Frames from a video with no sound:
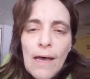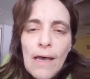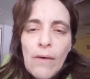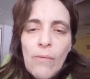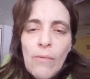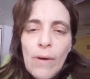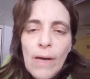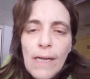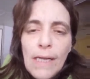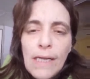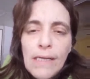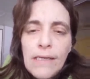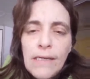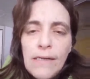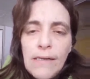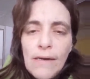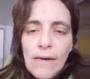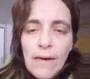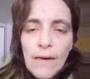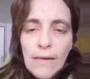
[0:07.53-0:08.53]
I
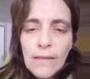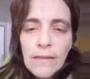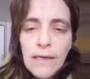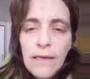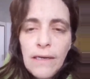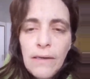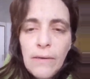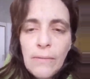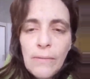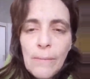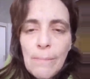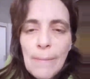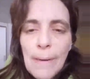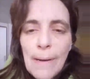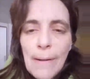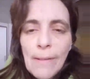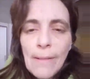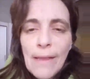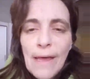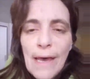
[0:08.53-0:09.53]
wanted to talk to you
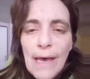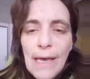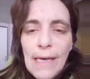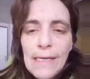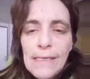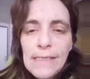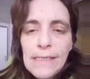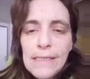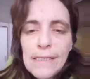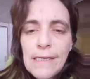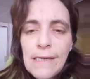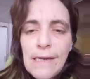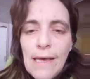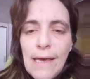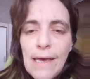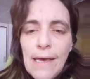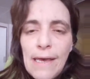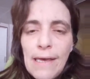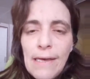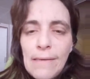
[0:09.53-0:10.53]
about lies
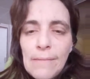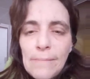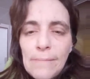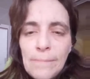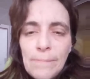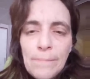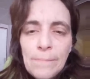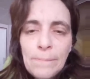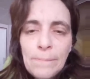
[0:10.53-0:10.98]
today.